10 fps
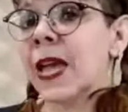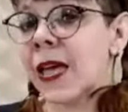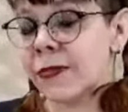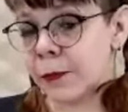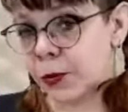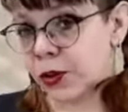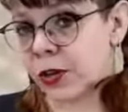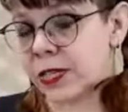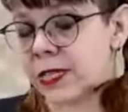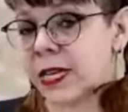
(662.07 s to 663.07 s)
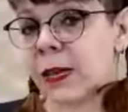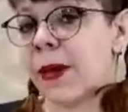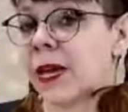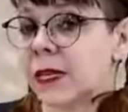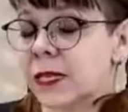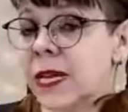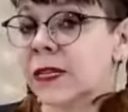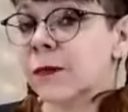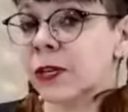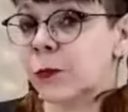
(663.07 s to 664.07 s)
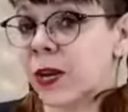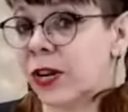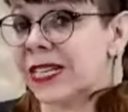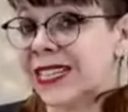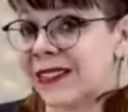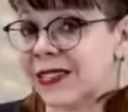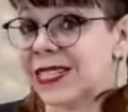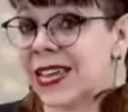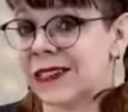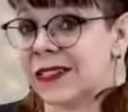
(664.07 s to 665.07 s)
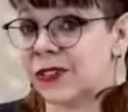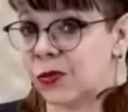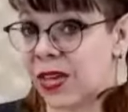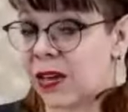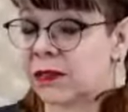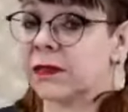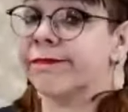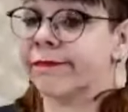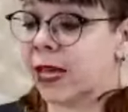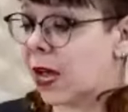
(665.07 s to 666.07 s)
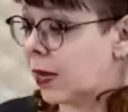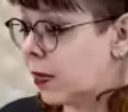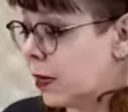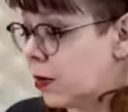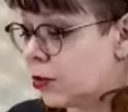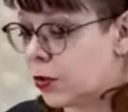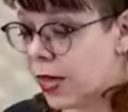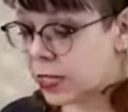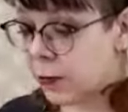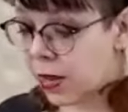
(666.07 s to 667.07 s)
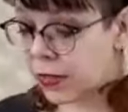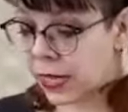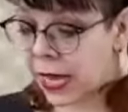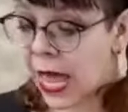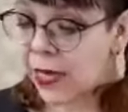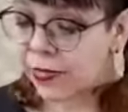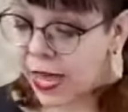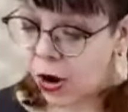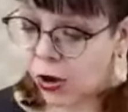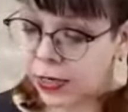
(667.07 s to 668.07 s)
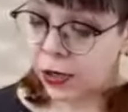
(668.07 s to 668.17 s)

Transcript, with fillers: and then put it onto sticky back, it stays much better and doesn't tend to do that. Okay, so that's my thing. Then on